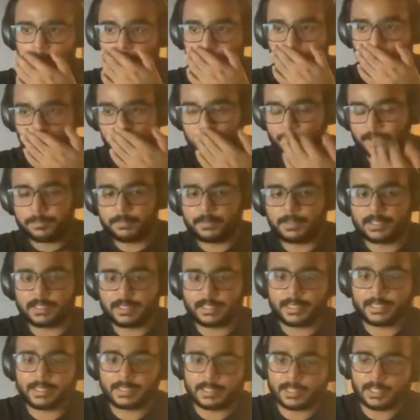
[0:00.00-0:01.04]
more
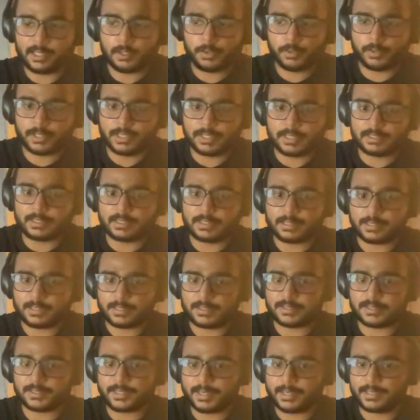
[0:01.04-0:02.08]
people are getting into it and they're
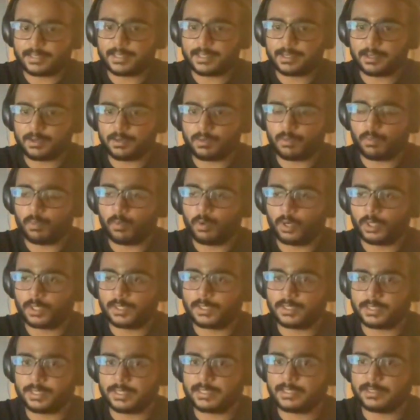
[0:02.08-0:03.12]
understanding
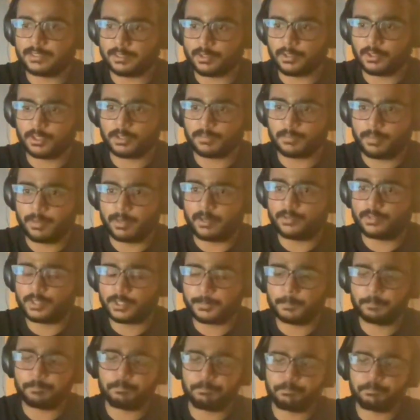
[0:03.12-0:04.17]
what it is all about.